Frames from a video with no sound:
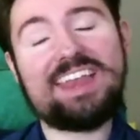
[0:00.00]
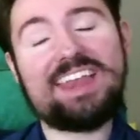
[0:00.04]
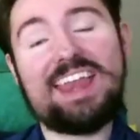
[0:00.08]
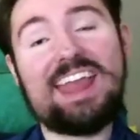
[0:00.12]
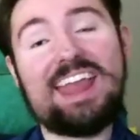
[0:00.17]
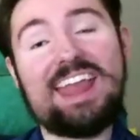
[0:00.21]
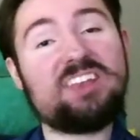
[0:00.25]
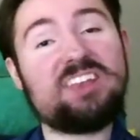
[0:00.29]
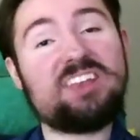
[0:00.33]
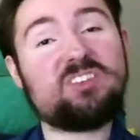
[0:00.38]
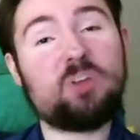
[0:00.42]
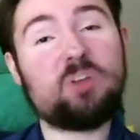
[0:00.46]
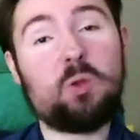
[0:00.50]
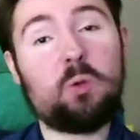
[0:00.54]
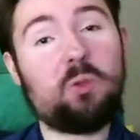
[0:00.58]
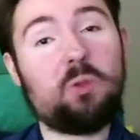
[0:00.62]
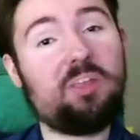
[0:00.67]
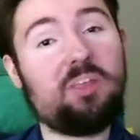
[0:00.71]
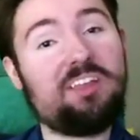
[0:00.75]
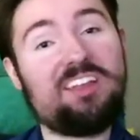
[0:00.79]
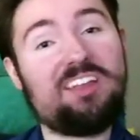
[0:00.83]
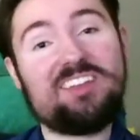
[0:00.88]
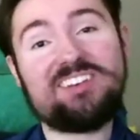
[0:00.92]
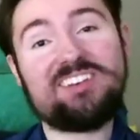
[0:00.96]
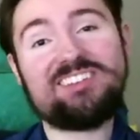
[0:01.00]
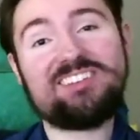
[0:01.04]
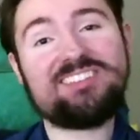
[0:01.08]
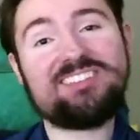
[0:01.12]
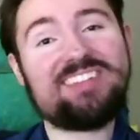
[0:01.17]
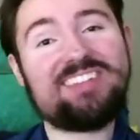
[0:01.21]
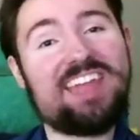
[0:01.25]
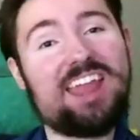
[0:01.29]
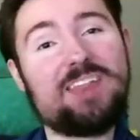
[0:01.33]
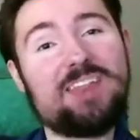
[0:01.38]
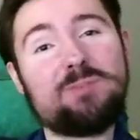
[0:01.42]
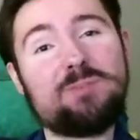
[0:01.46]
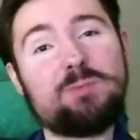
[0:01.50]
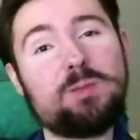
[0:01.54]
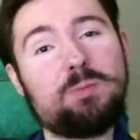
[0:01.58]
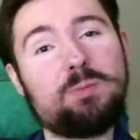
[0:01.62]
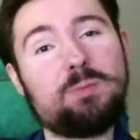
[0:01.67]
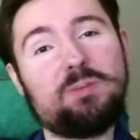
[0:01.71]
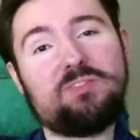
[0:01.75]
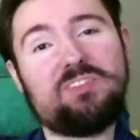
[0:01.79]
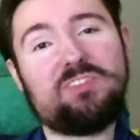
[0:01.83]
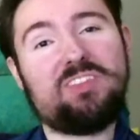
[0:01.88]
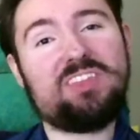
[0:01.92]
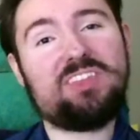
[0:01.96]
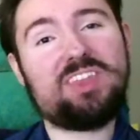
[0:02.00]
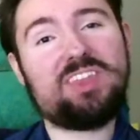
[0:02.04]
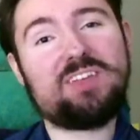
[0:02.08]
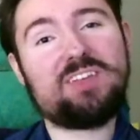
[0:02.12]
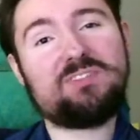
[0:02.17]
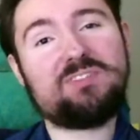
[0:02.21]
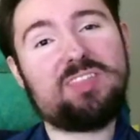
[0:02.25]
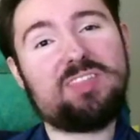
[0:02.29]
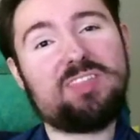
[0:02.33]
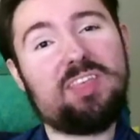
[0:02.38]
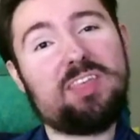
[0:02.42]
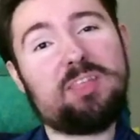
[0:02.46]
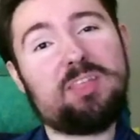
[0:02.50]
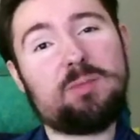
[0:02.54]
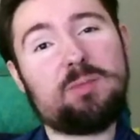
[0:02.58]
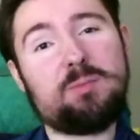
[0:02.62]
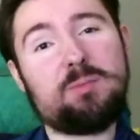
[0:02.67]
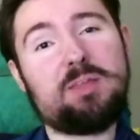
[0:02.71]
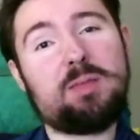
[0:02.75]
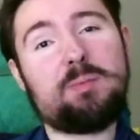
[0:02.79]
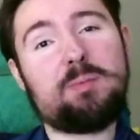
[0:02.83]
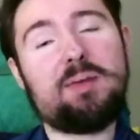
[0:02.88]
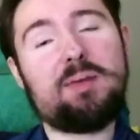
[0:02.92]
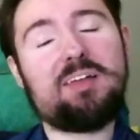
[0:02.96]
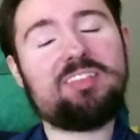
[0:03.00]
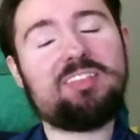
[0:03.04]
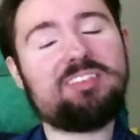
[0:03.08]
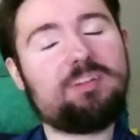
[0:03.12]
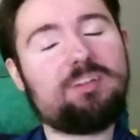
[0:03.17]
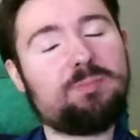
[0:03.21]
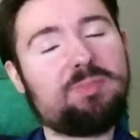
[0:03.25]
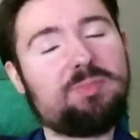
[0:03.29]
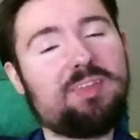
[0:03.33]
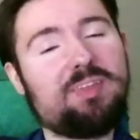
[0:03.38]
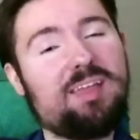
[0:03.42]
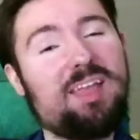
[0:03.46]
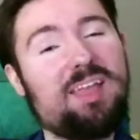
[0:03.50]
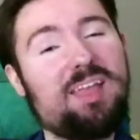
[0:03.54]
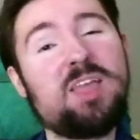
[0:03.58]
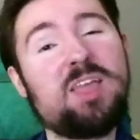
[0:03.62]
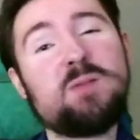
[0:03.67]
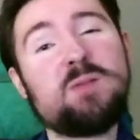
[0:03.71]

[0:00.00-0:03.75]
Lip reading: and I totally understand that people feel differently than me about something.